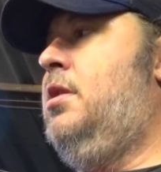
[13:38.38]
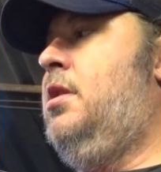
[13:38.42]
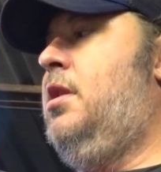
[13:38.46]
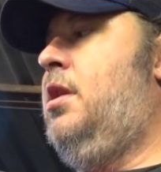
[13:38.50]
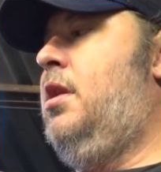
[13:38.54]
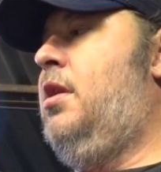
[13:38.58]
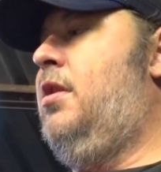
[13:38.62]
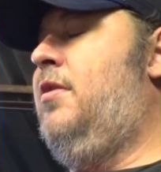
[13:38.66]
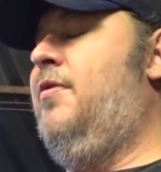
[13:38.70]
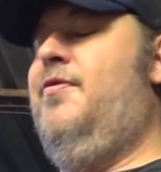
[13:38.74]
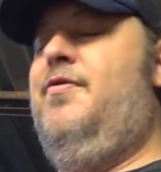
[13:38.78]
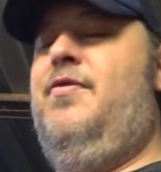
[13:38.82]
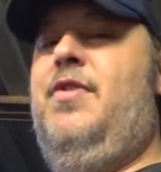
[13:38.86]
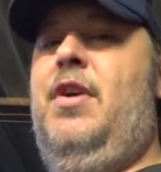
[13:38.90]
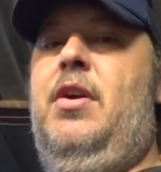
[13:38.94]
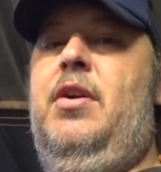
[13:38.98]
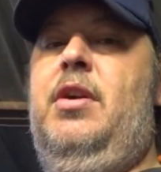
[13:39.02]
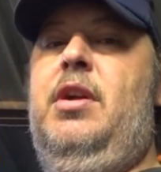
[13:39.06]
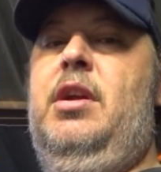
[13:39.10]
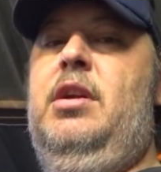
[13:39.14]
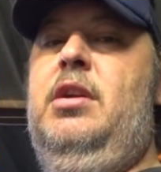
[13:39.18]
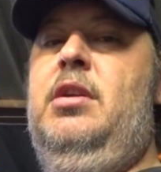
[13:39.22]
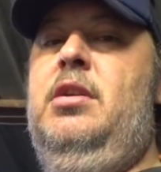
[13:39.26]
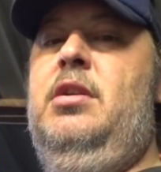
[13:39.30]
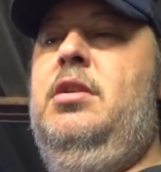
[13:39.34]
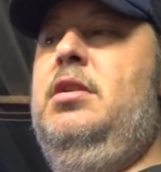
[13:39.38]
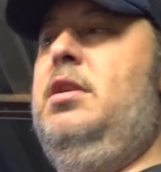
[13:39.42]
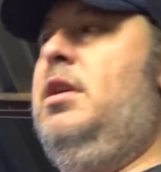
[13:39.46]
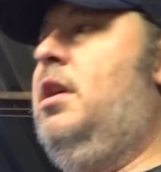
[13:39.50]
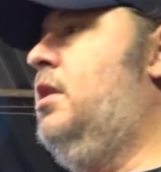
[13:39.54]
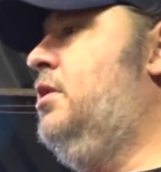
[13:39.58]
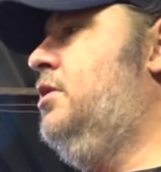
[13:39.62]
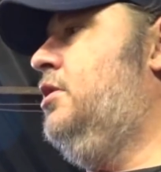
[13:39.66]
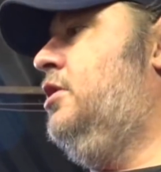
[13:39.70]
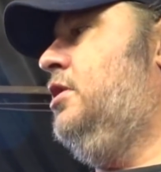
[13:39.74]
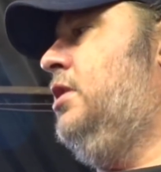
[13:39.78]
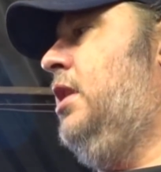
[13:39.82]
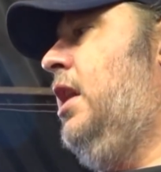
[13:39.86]
It's very
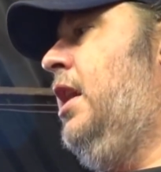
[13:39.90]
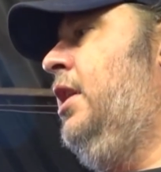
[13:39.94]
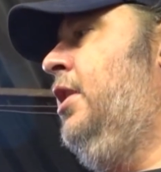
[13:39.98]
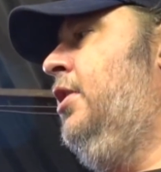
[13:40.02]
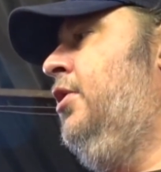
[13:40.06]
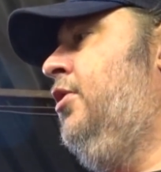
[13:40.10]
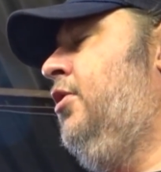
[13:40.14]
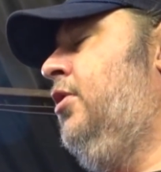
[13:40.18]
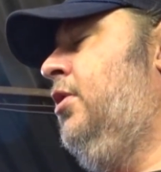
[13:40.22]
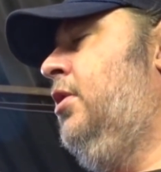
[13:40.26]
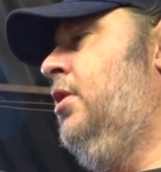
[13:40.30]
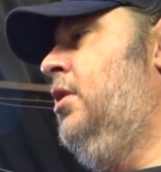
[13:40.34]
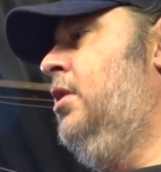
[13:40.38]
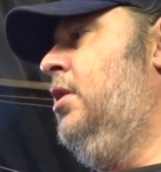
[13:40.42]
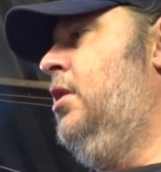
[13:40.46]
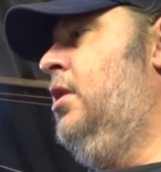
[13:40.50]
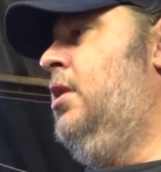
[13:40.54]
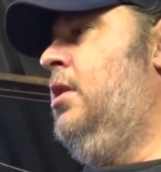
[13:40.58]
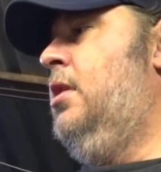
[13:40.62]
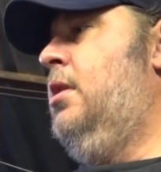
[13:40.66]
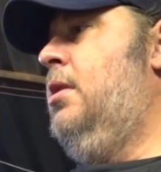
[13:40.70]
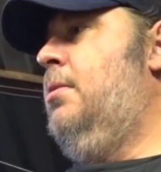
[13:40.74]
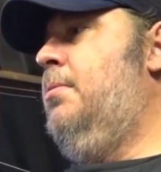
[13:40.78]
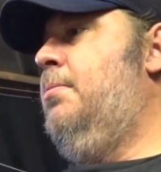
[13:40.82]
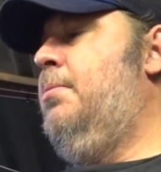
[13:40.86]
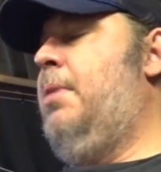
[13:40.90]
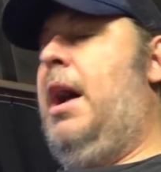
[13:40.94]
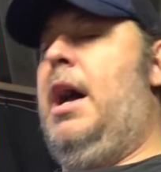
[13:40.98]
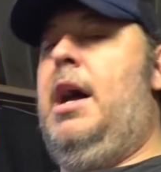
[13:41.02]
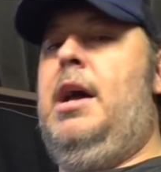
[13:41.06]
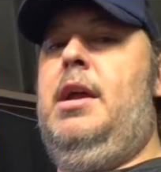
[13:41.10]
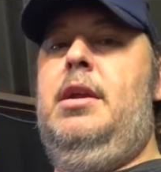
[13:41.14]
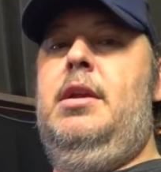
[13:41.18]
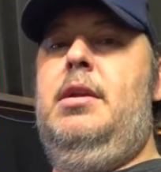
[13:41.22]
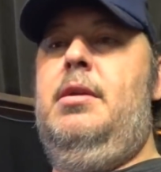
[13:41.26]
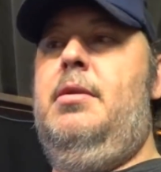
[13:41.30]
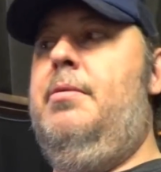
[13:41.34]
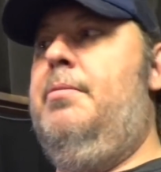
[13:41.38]
strange,
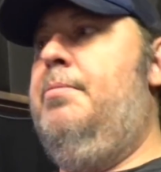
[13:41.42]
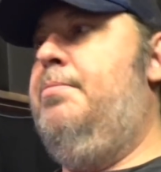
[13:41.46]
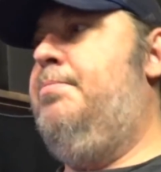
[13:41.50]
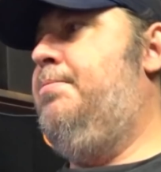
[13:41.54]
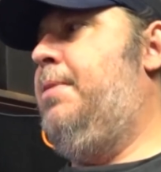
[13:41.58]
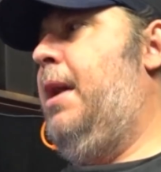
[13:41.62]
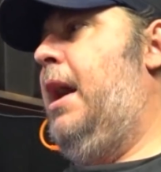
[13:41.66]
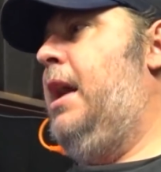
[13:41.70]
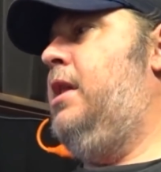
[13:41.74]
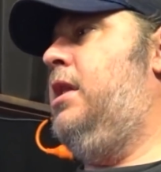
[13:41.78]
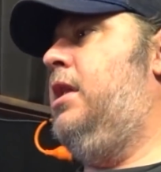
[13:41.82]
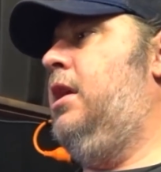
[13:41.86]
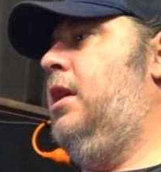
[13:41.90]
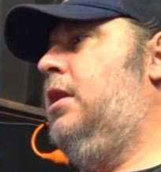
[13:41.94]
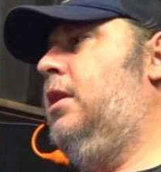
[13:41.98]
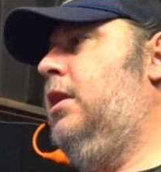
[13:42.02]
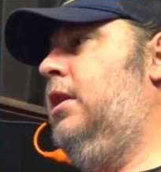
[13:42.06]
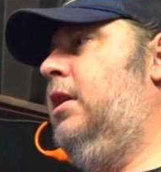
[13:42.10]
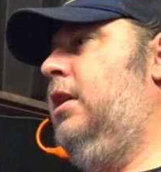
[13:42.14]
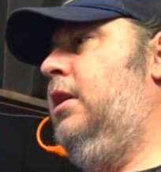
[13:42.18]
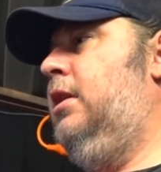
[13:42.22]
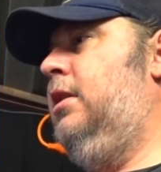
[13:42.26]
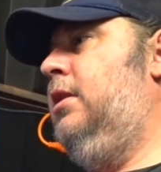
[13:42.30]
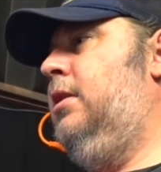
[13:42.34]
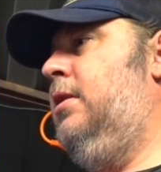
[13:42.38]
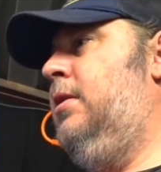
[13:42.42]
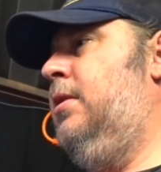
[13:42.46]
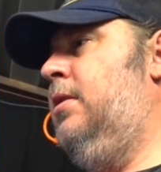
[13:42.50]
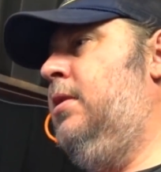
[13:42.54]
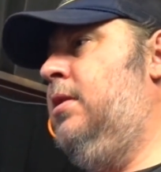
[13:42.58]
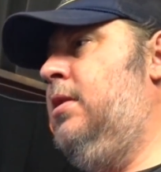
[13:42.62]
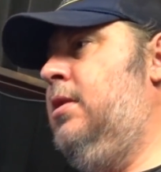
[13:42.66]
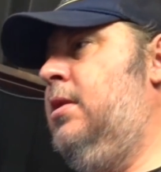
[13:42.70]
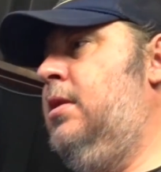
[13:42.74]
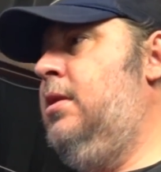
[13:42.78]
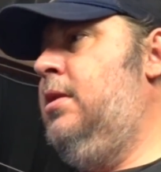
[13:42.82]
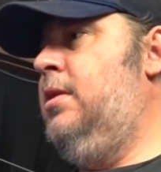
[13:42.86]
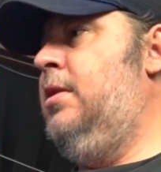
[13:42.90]
but basically
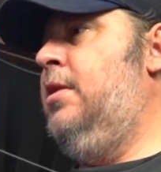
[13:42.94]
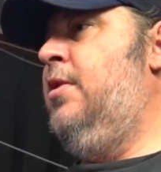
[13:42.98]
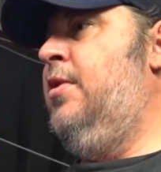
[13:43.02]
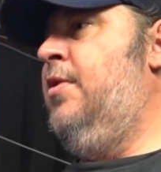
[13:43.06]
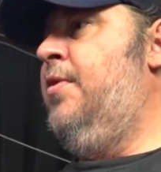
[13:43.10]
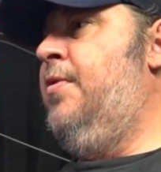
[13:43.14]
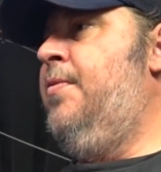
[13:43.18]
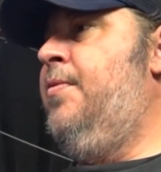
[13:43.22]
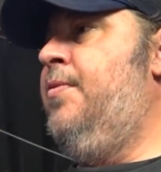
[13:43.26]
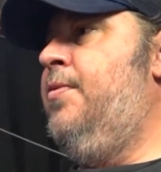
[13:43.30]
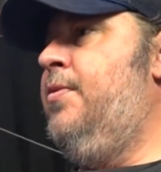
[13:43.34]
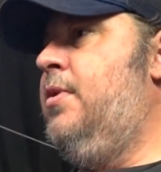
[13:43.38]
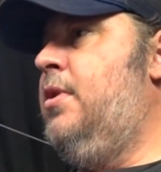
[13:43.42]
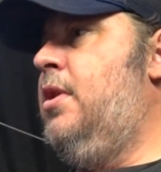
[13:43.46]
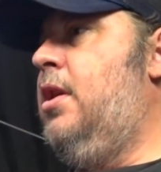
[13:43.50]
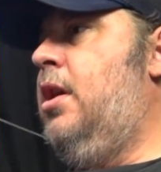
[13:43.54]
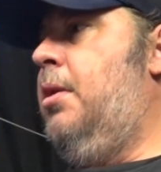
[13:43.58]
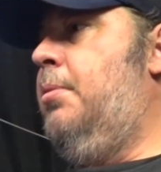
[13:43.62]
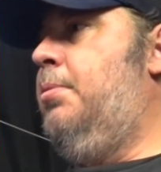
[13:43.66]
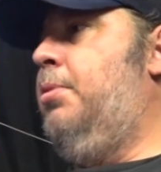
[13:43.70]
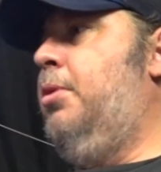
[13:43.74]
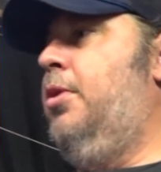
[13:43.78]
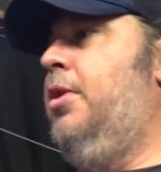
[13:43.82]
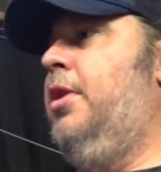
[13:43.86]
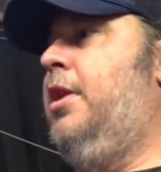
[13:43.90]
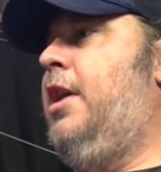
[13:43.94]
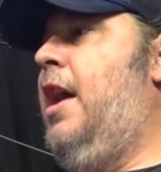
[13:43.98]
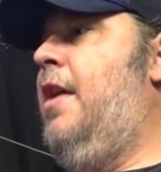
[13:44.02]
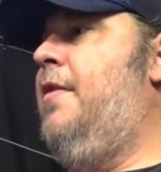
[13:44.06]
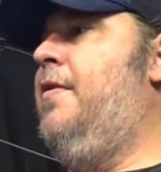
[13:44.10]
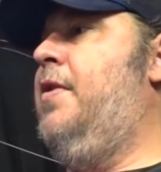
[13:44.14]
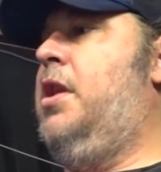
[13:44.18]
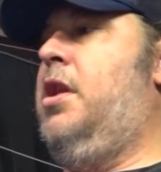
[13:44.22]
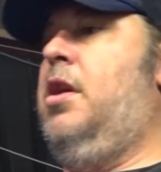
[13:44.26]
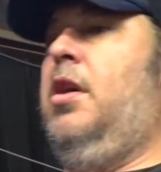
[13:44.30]
I'll pull the covers